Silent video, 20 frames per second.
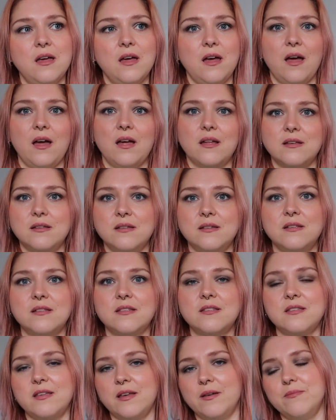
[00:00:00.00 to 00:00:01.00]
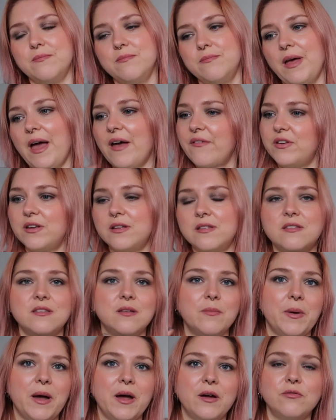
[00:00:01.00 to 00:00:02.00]
and some evidence
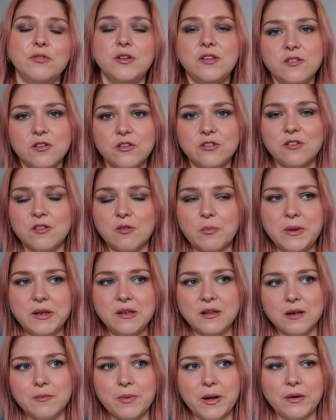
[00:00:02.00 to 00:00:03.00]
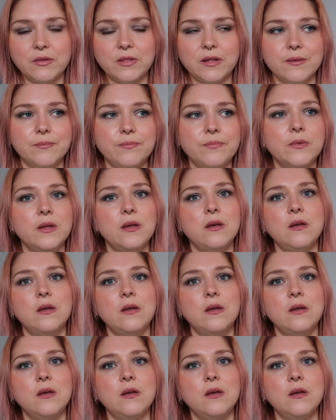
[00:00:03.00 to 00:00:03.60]
about research that's been done about them.